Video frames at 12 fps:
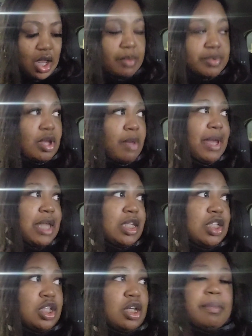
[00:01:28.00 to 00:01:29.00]
So I'm at the
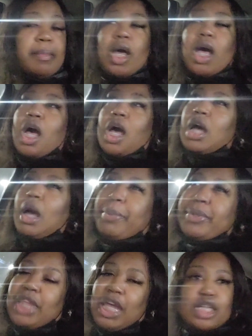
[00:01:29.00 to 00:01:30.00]
gym. Couple
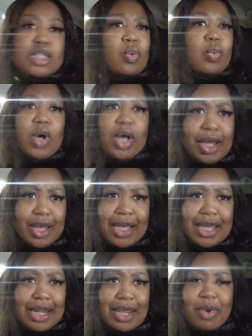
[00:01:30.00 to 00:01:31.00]
things. One,
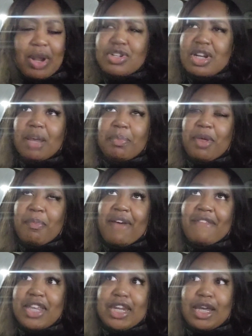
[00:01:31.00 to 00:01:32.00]
when I was gonna upload my
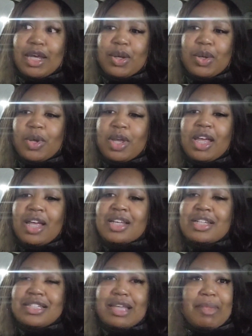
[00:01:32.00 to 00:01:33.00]
video,
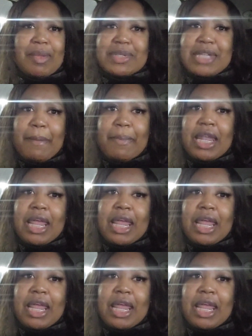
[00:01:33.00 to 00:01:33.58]
something was happening.